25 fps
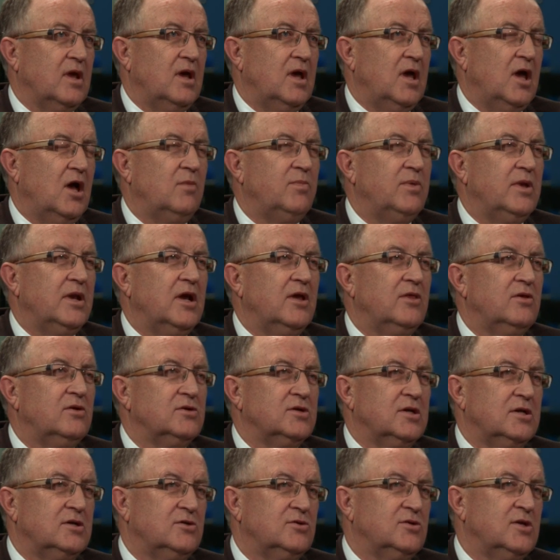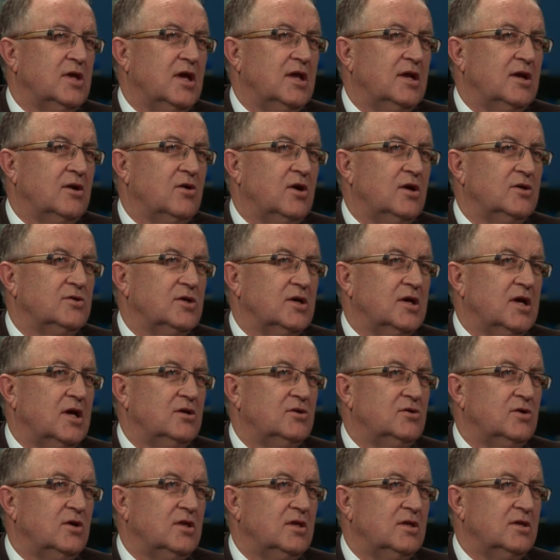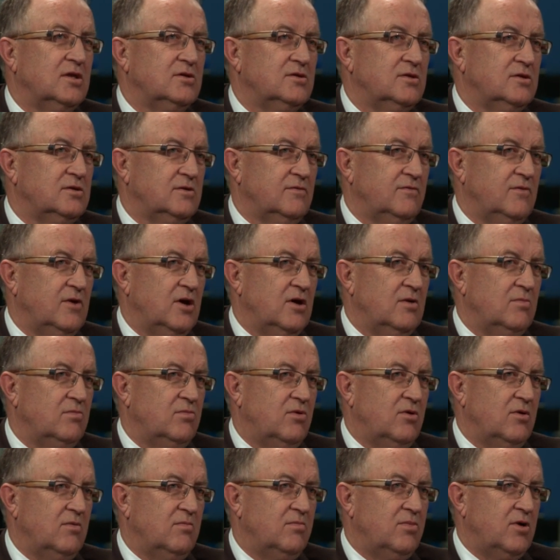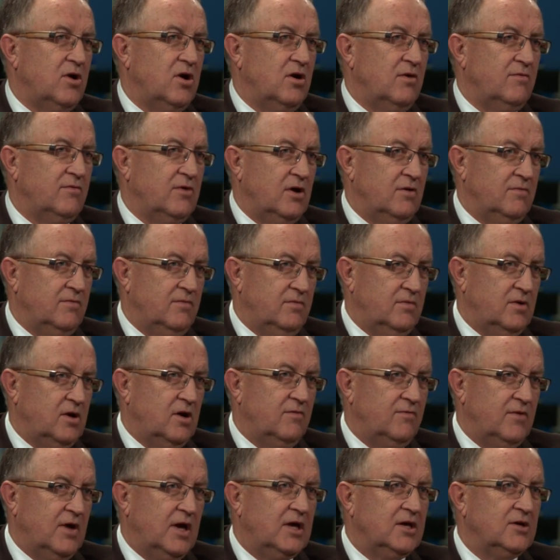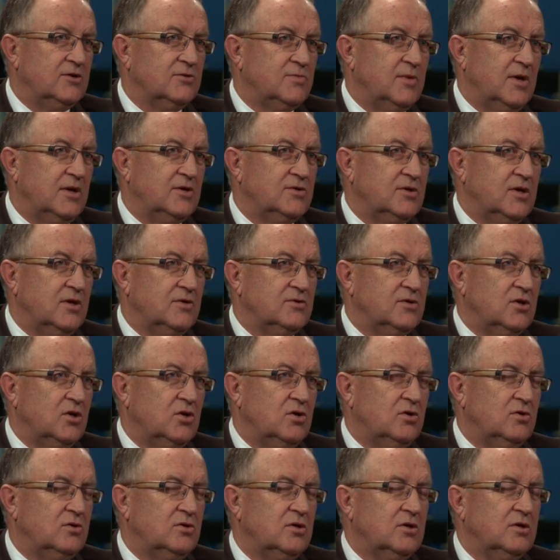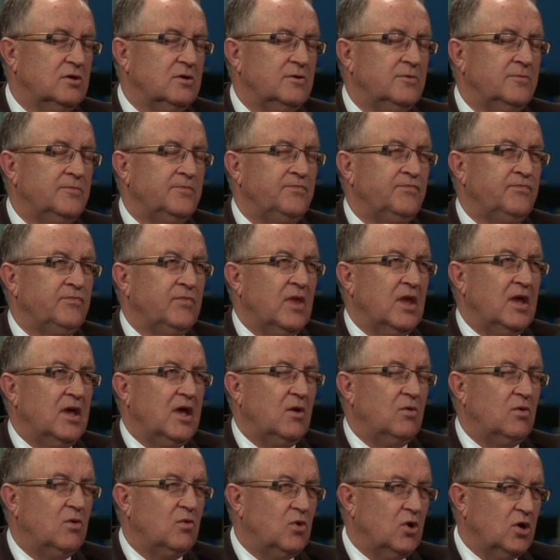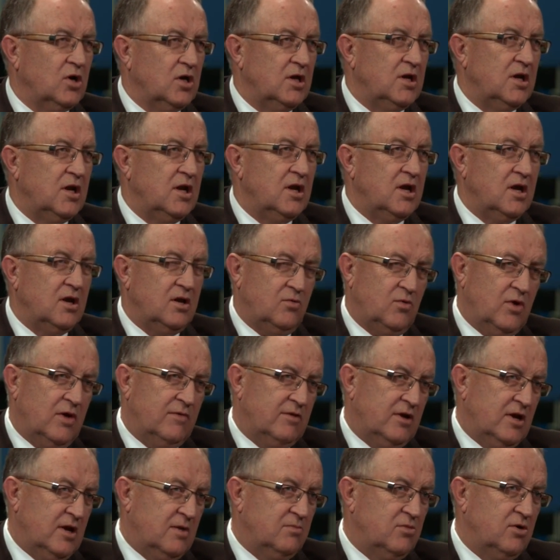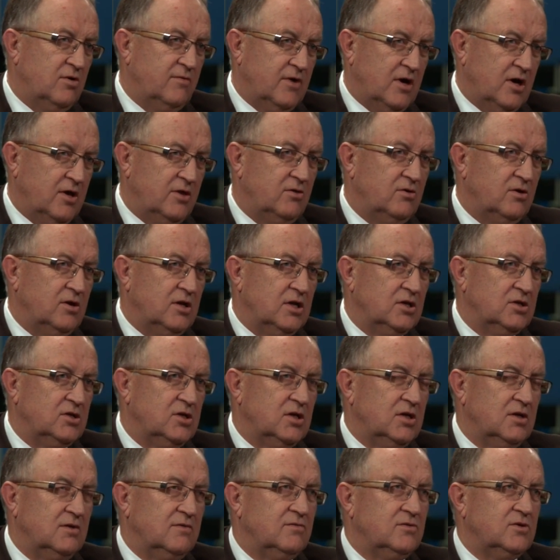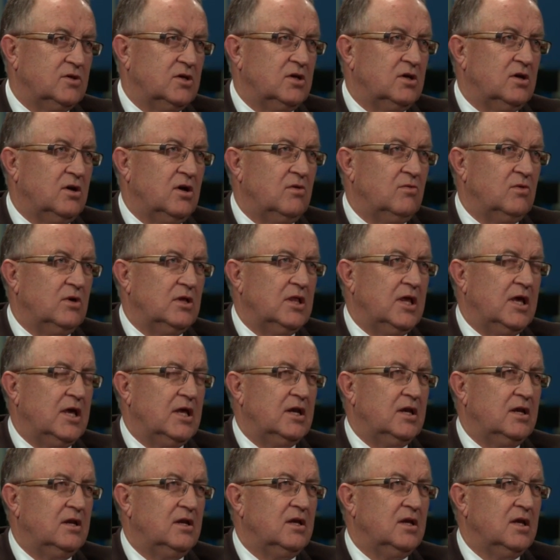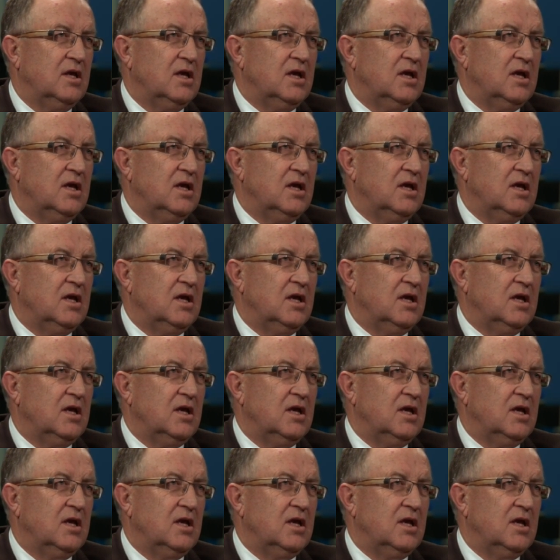helping others understand across the country that this is a very important part of our values-based institution. And we're working on, we have a number of other initiatives that are related.